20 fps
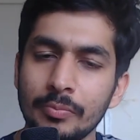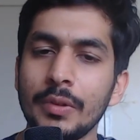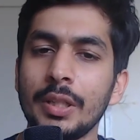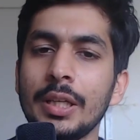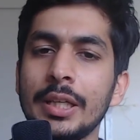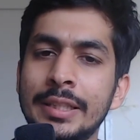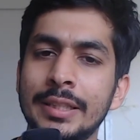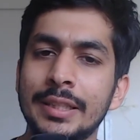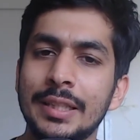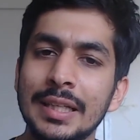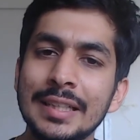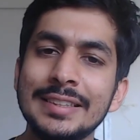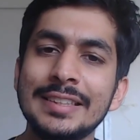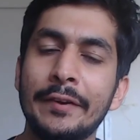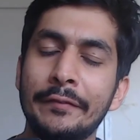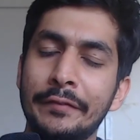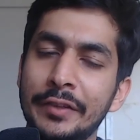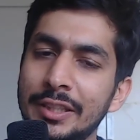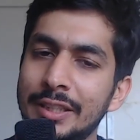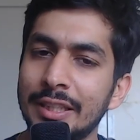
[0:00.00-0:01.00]
In case
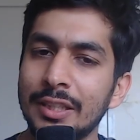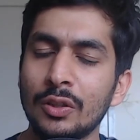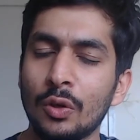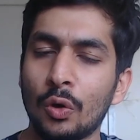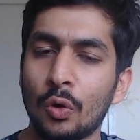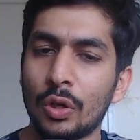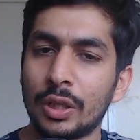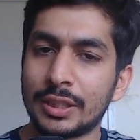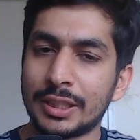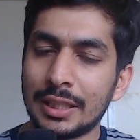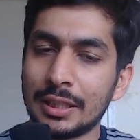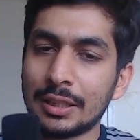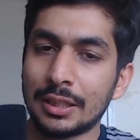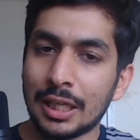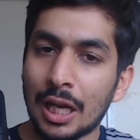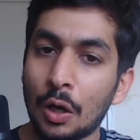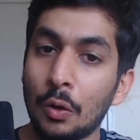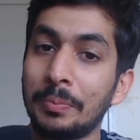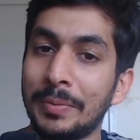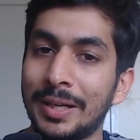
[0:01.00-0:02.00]
everything till
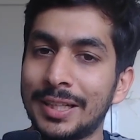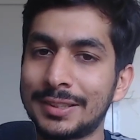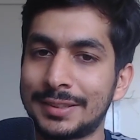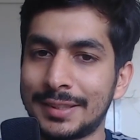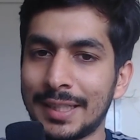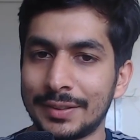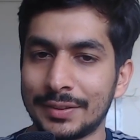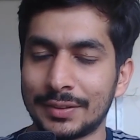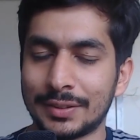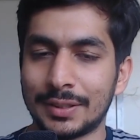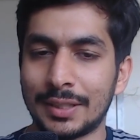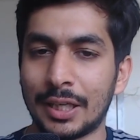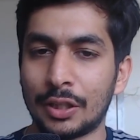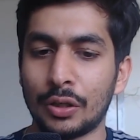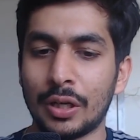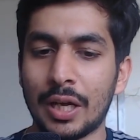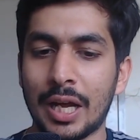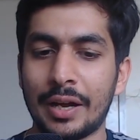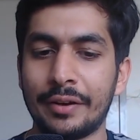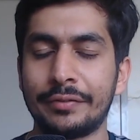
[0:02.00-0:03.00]
now makes sense, that
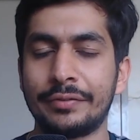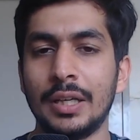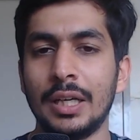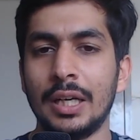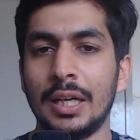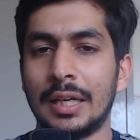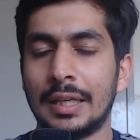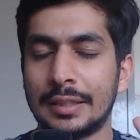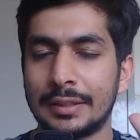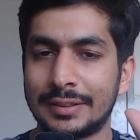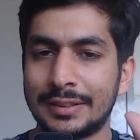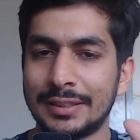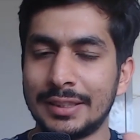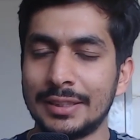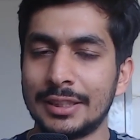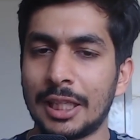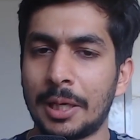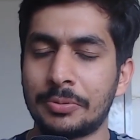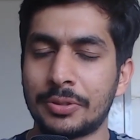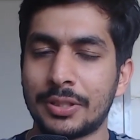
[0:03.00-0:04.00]
you have
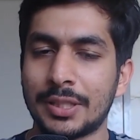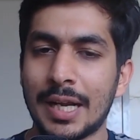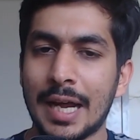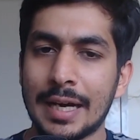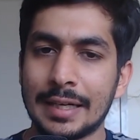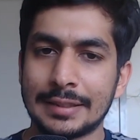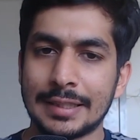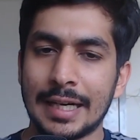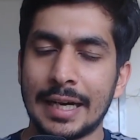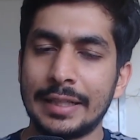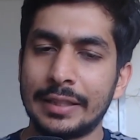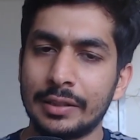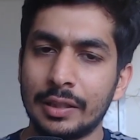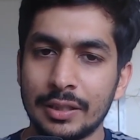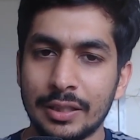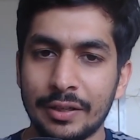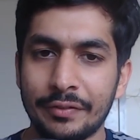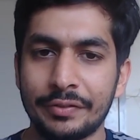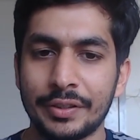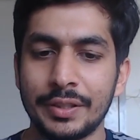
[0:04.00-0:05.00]
seen the abstract,
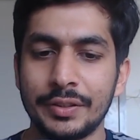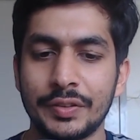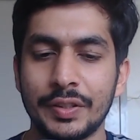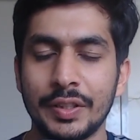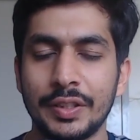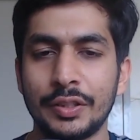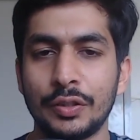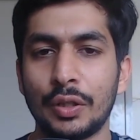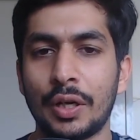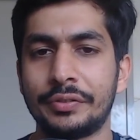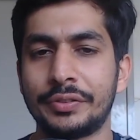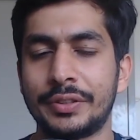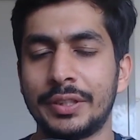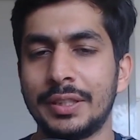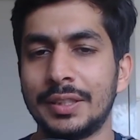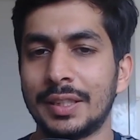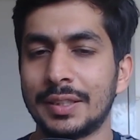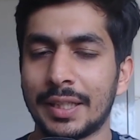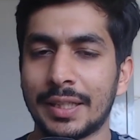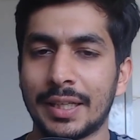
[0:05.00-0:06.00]
title, references, you have
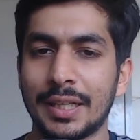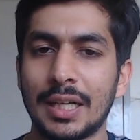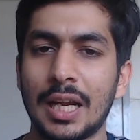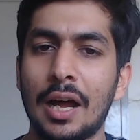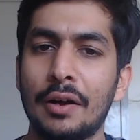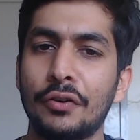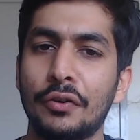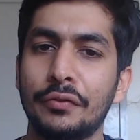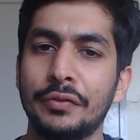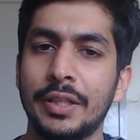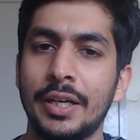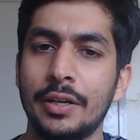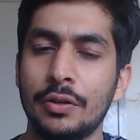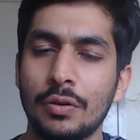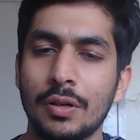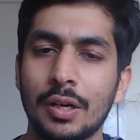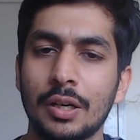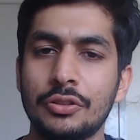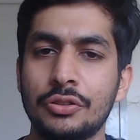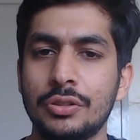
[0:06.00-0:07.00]
seen the second half of the
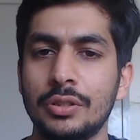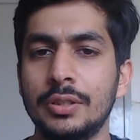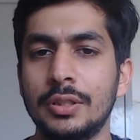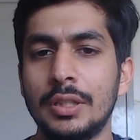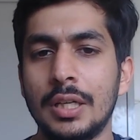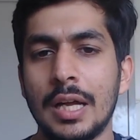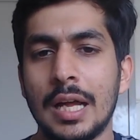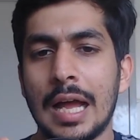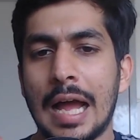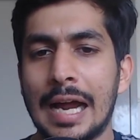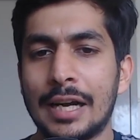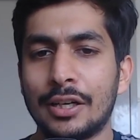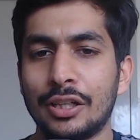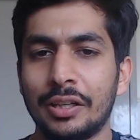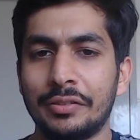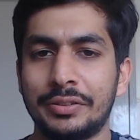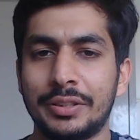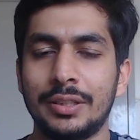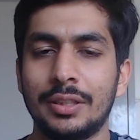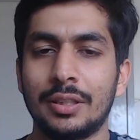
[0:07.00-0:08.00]
introduction, and you
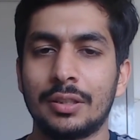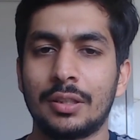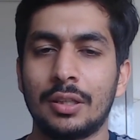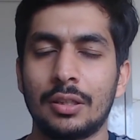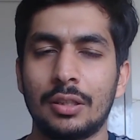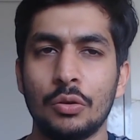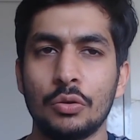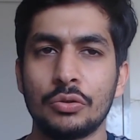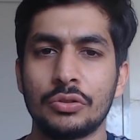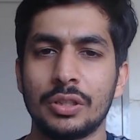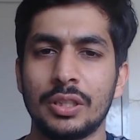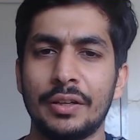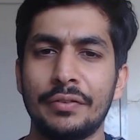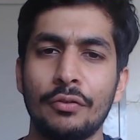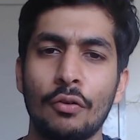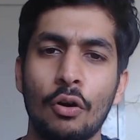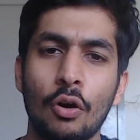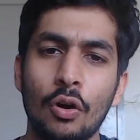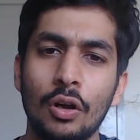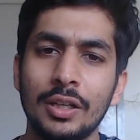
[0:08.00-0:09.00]
have seen the conclusion. If
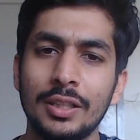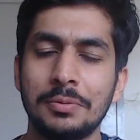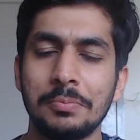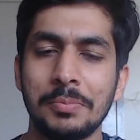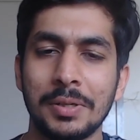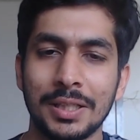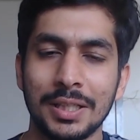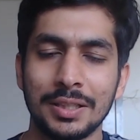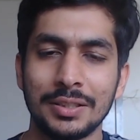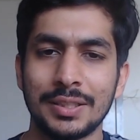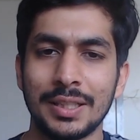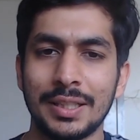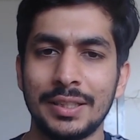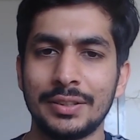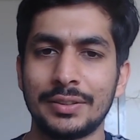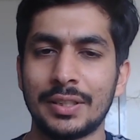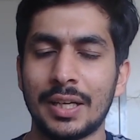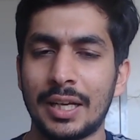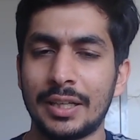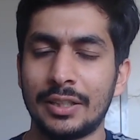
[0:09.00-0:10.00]
all is making
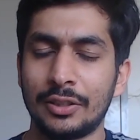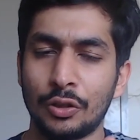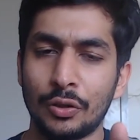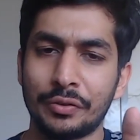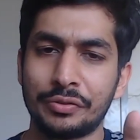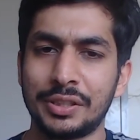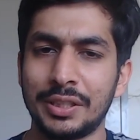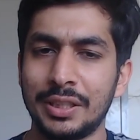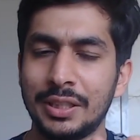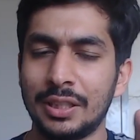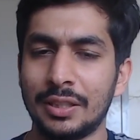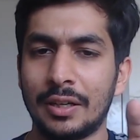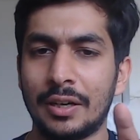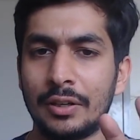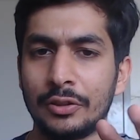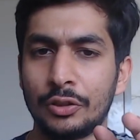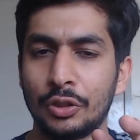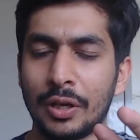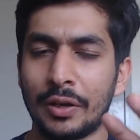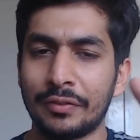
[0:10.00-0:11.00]
sense and you have seen,
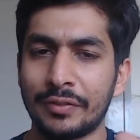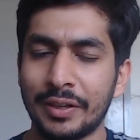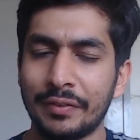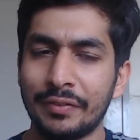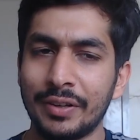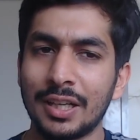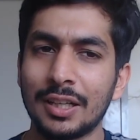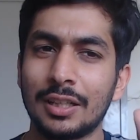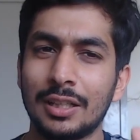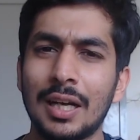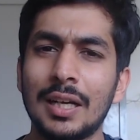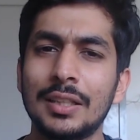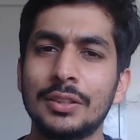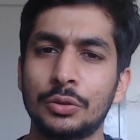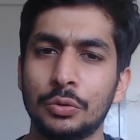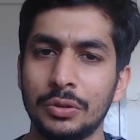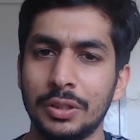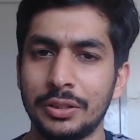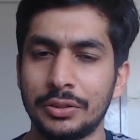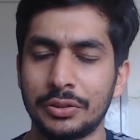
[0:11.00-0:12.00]
you have given a glance
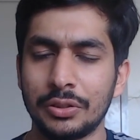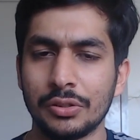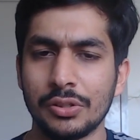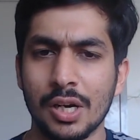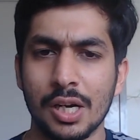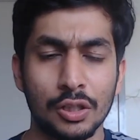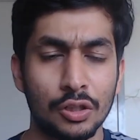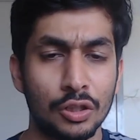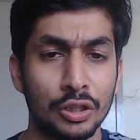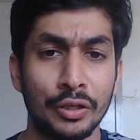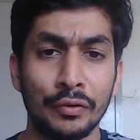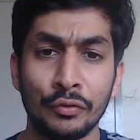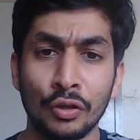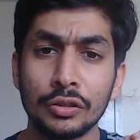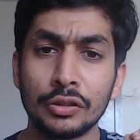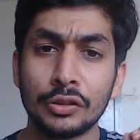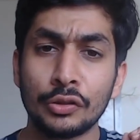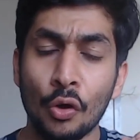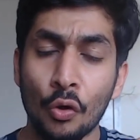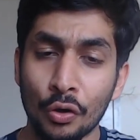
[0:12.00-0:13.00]
to the research article, you have
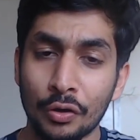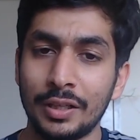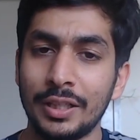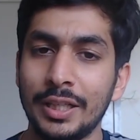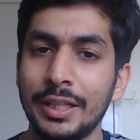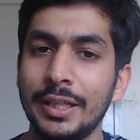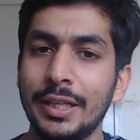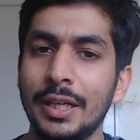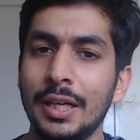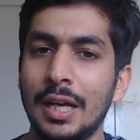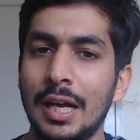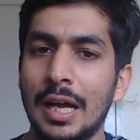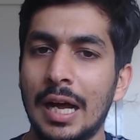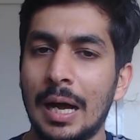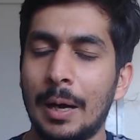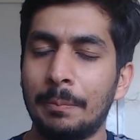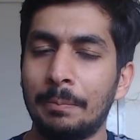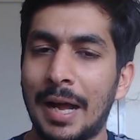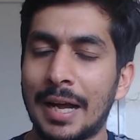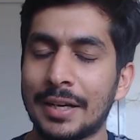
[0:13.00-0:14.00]
not thoroughly
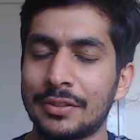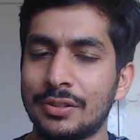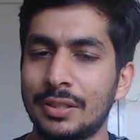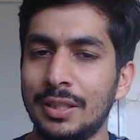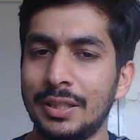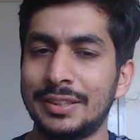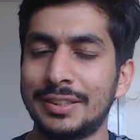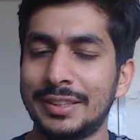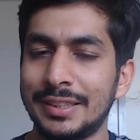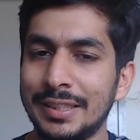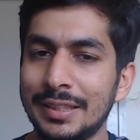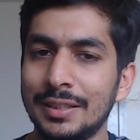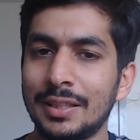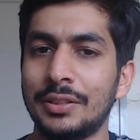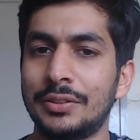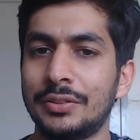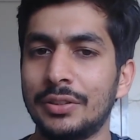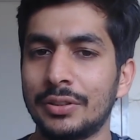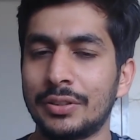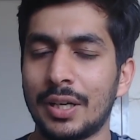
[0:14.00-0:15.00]
actually seen the
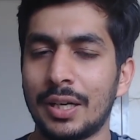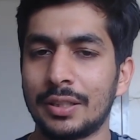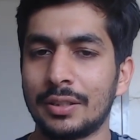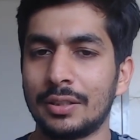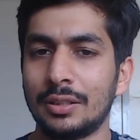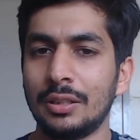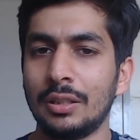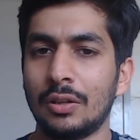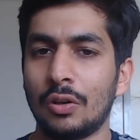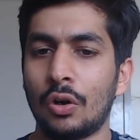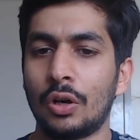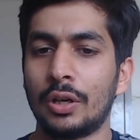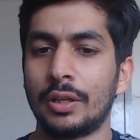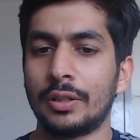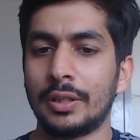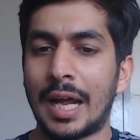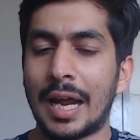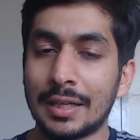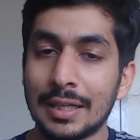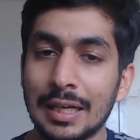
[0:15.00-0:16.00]
research article or
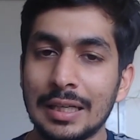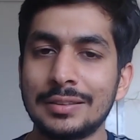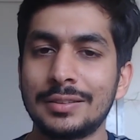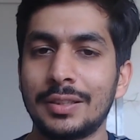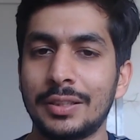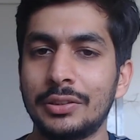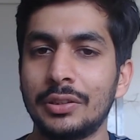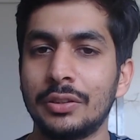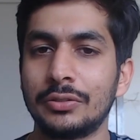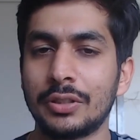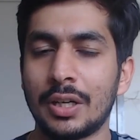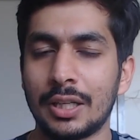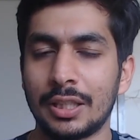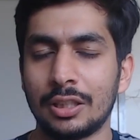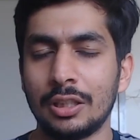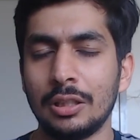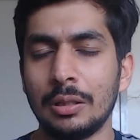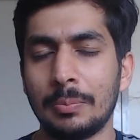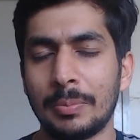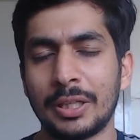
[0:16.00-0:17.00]
analyzed the research
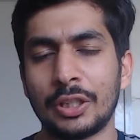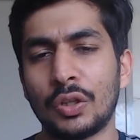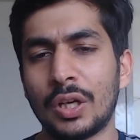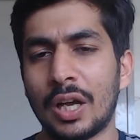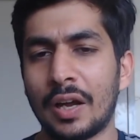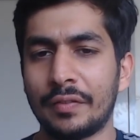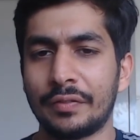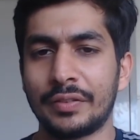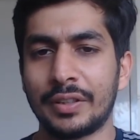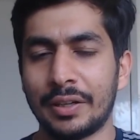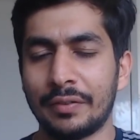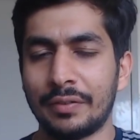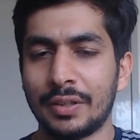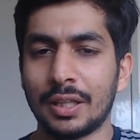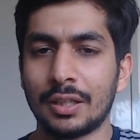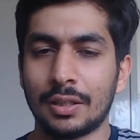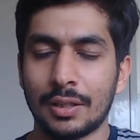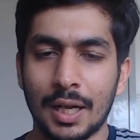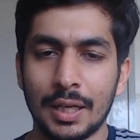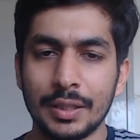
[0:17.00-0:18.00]
article, but you have given
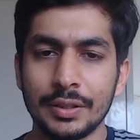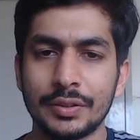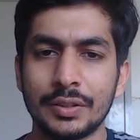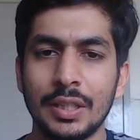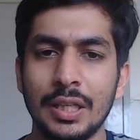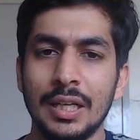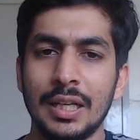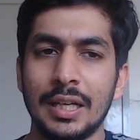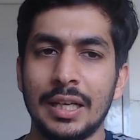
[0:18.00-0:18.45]
a glance.